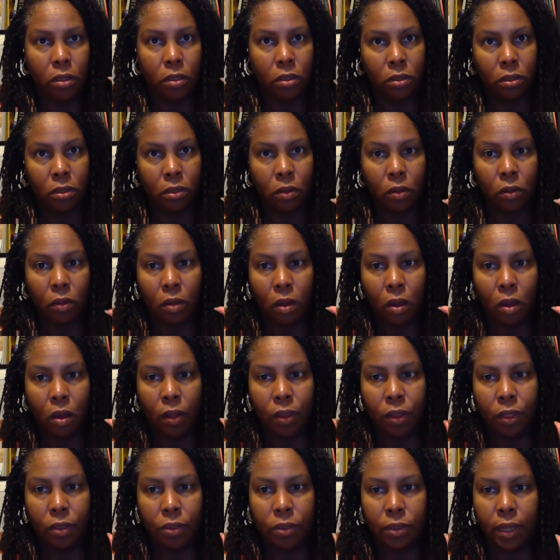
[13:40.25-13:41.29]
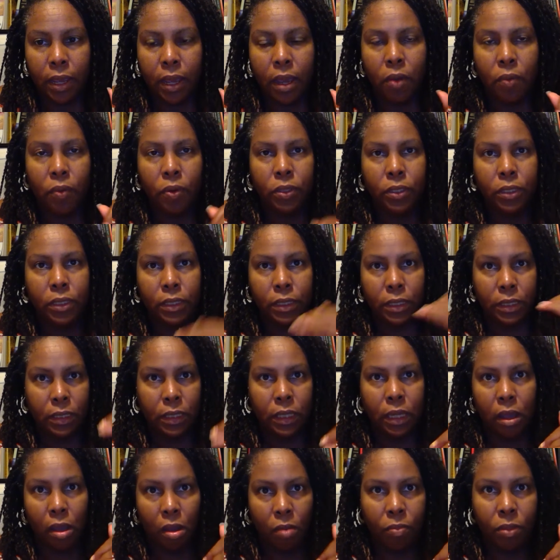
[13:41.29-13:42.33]
So log those hours and
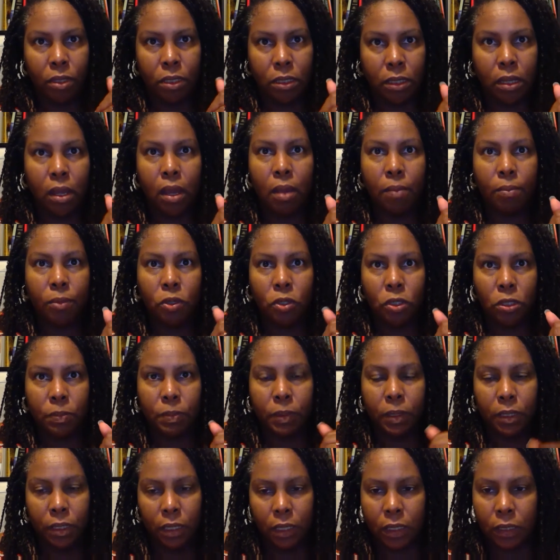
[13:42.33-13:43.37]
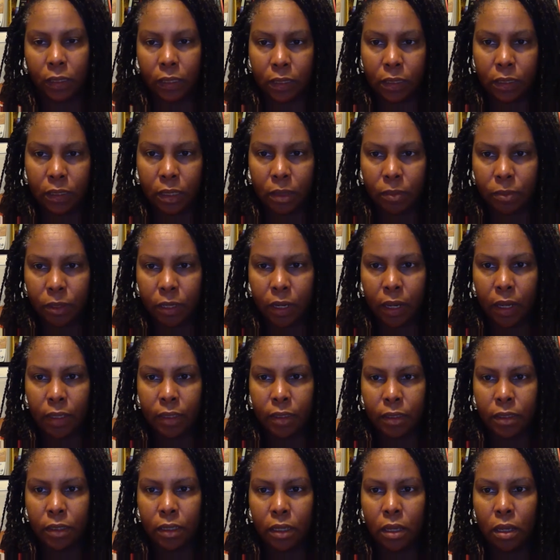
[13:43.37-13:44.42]
see how much time you're spending in these
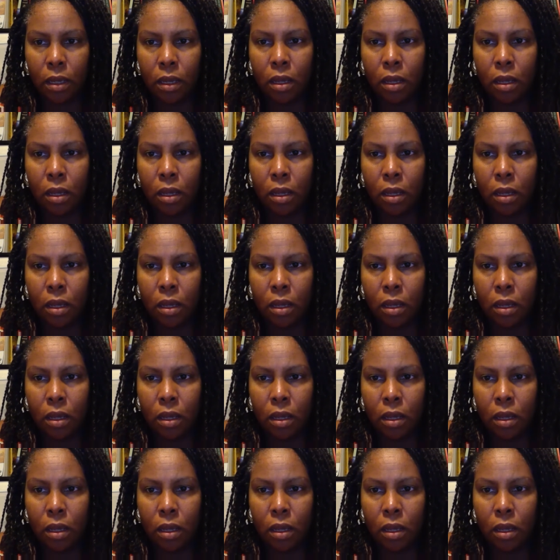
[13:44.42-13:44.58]
subjects.